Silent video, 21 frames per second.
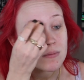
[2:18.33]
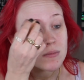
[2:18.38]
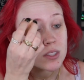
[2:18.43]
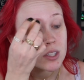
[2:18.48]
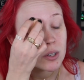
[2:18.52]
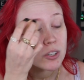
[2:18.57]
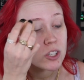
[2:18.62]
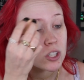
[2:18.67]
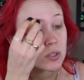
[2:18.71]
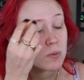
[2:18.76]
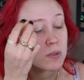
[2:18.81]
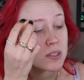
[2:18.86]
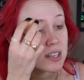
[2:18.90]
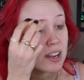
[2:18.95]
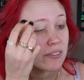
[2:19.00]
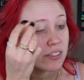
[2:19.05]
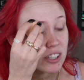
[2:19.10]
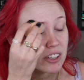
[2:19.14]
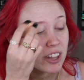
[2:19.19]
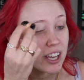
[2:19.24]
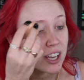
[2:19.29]
So it just was
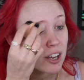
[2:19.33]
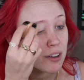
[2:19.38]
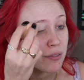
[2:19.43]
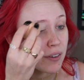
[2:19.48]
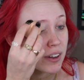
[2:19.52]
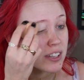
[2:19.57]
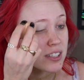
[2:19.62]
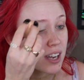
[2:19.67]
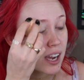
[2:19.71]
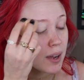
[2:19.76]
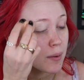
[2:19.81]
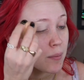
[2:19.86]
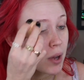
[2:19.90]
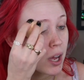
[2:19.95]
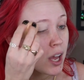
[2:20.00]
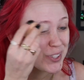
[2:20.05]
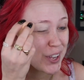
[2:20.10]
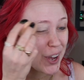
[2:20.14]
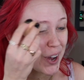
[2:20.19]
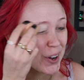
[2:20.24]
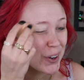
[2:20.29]
never like a fun time.
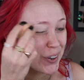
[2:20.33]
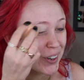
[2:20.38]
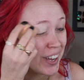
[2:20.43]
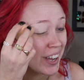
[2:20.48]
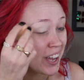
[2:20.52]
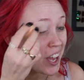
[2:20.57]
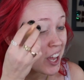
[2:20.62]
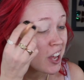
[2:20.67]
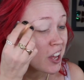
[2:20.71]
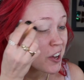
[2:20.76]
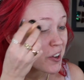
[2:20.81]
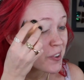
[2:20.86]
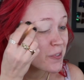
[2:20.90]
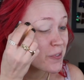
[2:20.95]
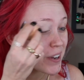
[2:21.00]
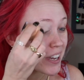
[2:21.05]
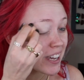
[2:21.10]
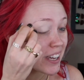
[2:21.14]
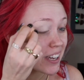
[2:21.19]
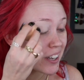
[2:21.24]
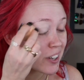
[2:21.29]
So
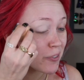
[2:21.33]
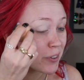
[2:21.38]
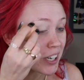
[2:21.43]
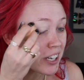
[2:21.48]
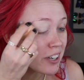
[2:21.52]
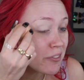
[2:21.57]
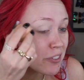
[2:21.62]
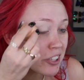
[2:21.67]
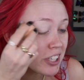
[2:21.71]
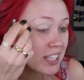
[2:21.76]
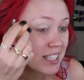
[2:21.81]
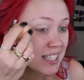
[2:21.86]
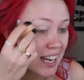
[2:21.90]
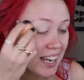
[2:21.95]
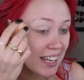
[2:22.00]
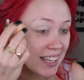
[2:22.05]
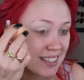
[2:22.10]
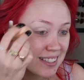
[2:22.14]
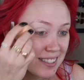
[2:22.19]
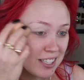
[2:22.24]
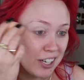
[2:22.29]
we didn't really
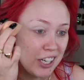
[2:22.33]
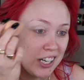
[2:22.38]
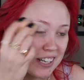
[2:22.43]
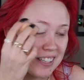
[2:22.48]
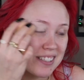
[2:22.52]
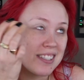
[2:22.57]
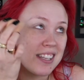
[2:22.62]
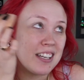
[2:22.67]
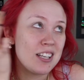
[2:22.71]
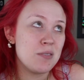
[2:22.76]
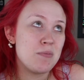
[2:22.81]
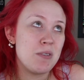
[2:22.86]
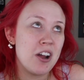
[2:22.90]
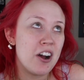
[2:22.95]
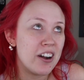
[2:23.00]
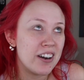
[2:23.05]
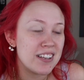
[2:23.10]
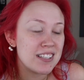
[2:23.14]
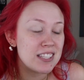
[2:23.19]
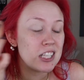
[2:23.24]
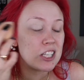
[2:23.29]
take it seriously, to be
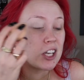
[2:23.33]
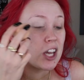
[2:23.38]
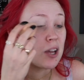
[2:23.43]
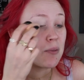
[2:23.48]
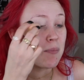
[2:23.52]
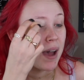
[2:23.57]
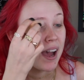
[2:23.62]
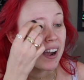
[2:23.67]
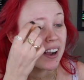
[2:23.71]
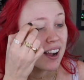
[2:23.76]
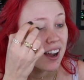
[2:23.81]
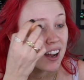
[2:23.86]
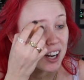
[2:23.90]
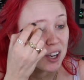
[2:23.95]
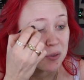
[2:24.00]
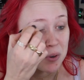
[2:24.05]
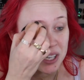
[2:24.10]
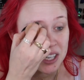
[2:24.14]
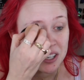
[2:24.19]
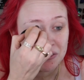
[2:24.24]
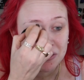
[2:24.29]
honest. Looking back on it,
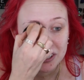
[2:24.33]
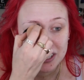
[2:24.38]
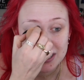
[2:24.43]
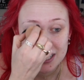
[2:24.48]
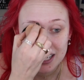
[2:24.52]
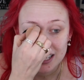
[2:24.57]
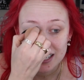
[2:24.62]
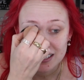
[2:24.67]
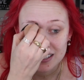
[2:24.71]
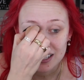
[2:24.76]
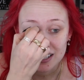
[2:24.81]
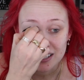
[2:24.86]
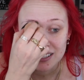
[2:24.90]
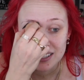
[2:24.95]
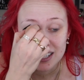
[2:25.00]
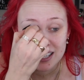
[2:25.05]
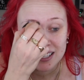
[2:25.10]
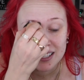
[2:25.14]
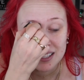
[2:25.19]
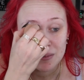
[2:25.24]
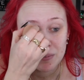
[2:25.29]
we didn't really take it
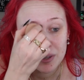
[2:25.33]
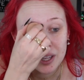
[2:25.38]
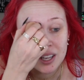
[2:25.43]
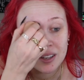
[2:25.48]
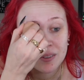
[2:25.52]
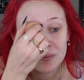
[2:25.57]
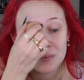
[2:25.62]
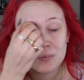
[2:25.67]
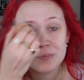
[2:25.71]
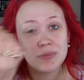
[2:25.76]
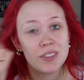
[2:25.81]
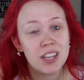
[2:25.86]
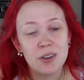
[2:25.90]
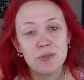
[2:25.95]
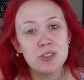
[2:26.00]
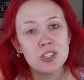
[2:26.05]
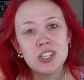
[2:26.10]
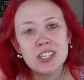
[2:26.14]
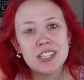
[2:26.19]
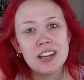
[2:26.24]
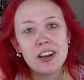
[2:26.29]
seriously because I'm like, it
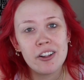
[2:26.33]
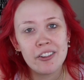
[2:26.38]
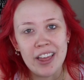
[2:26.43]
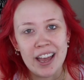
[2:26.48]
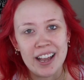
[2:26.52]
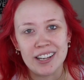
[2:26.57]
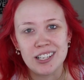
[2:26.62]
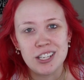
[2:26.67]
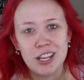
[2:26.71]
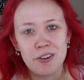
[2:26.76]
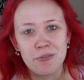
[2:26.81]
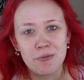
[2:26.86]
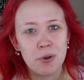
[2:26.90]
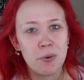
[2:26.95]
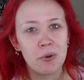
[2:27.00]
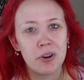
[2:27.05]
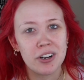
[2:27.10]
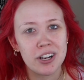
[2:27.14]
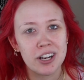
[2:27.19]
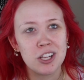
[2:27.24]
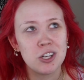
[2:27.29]
was just an elective. We
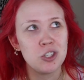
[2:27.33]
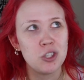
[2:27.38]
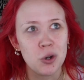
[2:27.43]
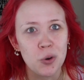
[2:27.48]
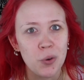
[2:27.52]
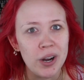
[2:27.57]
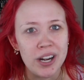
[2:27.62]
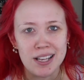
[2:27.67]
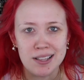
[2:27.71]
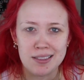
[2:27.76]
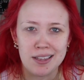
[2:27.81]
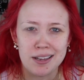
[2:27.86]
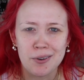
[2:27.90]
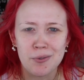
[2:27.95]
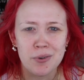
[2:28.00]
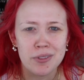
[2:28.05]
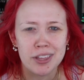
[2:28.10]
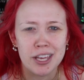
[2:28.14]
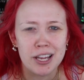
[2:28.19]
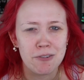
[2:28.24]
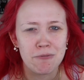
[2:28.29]
weren't gonna do anything
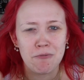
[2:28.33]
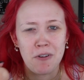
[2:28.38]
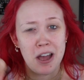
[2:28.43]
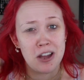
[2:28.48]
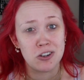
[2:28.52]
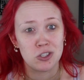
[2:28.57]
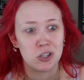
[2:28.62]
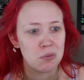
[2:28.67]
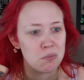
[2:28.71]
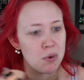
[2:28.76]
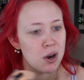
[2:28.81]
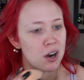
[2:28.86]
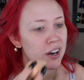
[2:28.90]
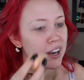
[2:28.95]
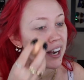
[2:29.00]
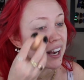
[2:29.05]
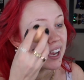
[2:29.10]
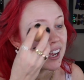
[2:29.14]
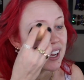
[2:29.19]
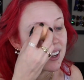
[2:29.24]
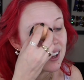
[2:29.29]
with like fashion
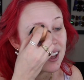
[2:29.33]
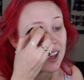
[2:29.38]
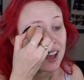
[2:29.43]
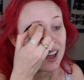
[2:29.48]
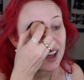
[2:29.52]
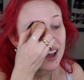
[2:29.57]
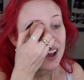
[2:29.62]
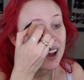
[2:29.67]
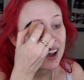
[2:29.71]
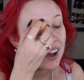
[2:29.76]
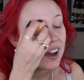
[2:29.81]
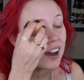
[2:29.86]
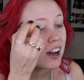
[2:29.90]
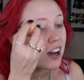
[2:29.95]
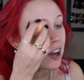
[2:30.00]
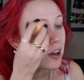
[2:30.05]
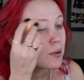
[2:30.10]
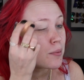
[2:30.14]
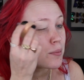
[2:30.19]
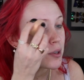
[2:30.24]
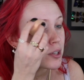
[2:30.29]
marketing.
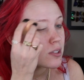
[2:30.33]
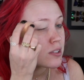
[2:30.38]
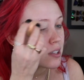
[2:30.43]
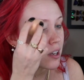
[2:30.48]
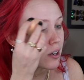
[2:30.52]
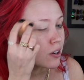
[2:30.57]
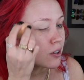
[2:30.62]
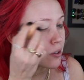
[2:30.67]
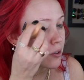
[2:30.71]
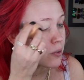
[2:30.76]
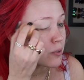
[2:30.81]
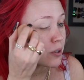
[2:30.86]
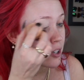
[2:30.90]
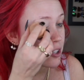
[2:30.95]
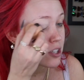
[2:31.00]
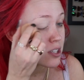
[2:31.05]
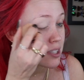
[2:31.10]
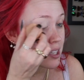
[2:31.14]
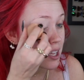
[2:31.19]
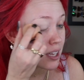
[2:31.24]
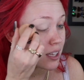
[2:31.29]
So we were
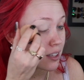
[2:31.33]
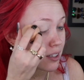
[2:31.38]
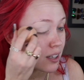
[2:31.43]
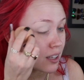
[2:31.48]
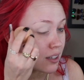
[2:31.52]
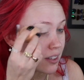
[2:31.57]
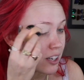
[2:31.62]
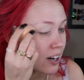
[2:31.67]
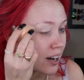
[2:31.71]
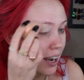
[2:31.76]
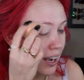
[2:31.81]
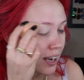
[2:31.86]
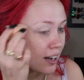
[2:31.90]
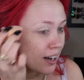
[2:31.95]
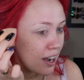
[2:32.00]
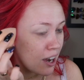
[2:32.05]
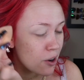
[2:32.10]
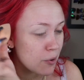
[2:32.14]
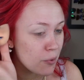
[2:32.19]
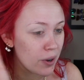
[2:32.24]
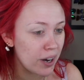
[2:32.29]
just like in there hanging
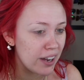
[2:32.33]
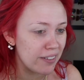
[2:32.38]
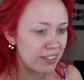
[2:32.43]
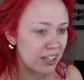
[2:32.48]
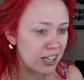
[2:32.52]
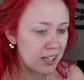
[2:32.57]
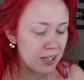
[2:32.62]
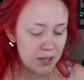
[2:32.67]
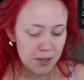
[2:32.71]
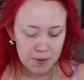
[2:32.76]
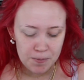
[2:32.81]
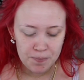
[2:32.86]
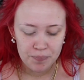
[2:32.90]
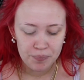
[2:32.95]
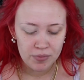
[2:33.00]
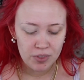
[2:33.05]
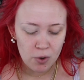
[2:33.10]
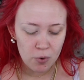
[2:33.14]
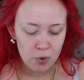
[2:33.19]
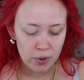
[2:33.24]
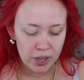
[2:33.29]
out, whatever.
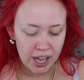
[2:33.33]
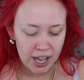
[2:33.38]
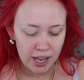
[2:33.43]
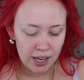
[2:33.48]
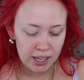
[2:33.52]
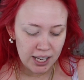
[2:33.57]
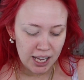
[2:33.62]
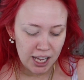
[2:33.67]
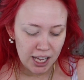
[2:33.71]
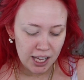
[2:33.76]
Well, we had